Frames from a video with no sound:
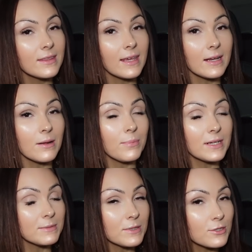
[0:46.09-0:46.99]
then
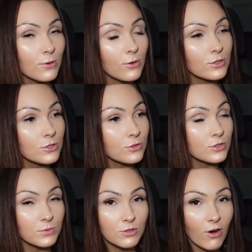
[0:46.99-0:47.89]
please be sure to
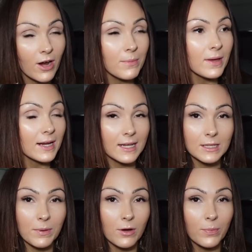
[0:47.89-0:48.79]
subscribe and click
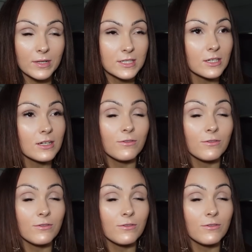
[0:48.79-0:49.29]
the bell button.